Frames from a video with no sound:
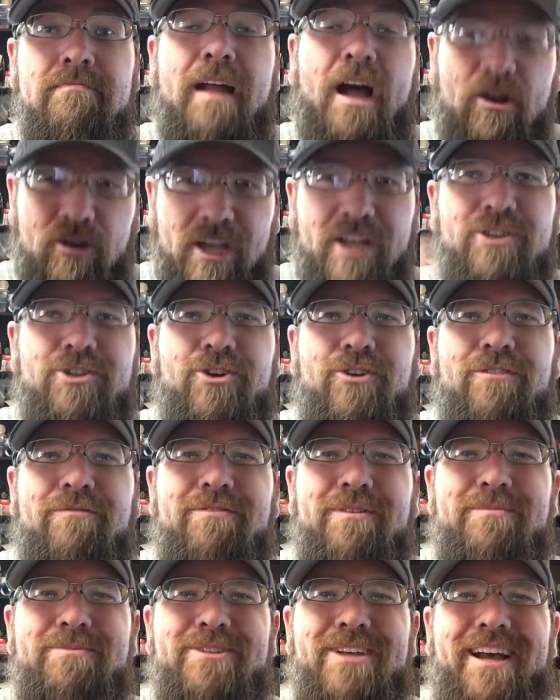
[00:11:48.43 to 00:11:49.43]
I'll catch you on the
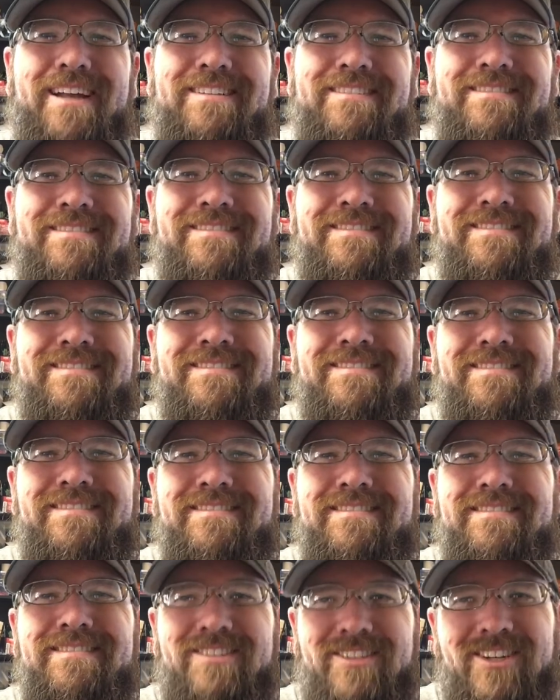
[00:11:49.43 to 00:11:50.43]
flip side.
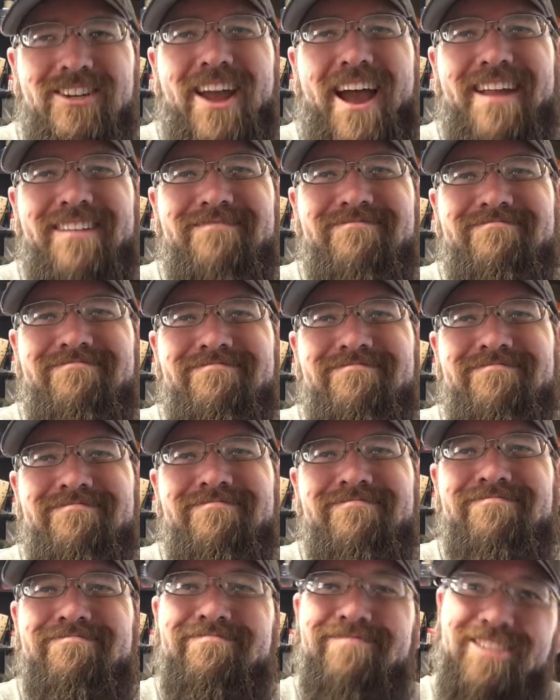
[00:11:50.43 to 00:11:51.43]
Good night.
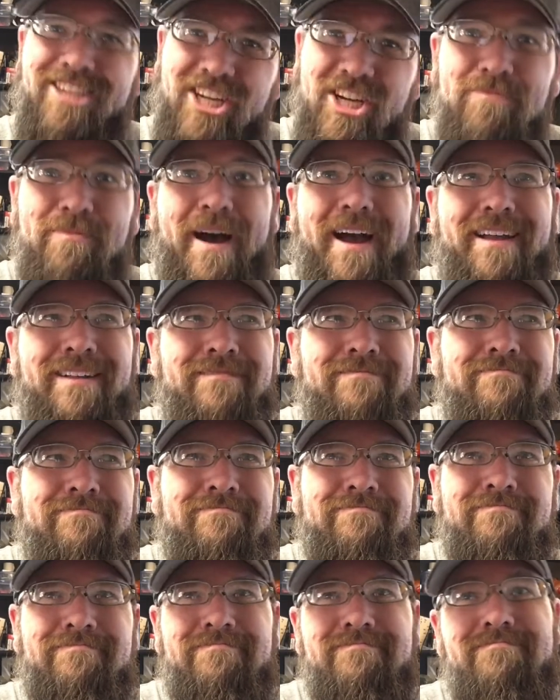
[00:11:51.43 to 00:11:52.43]
Goodbye.
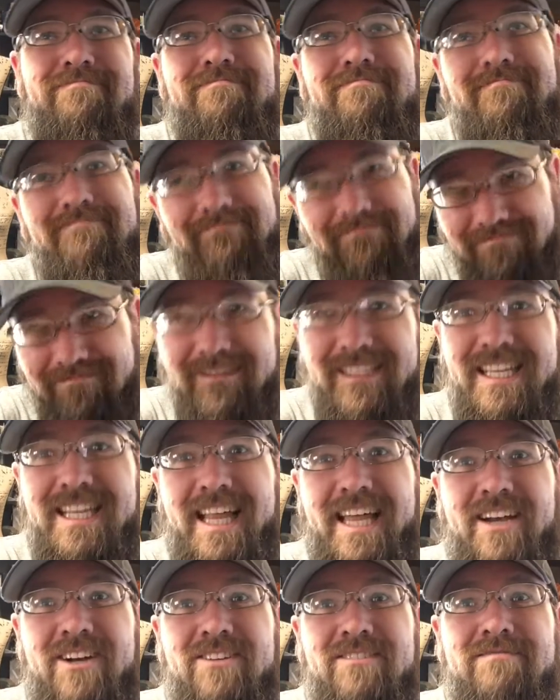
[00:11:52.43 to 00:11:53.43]
See you
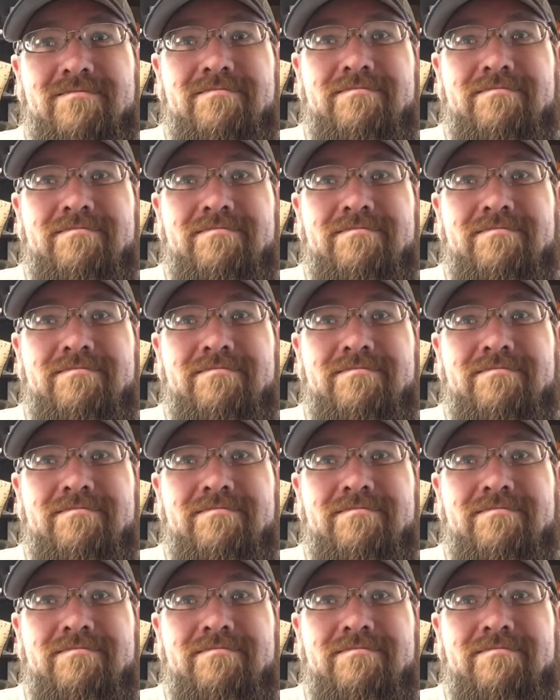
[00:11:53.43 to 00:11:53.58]
later.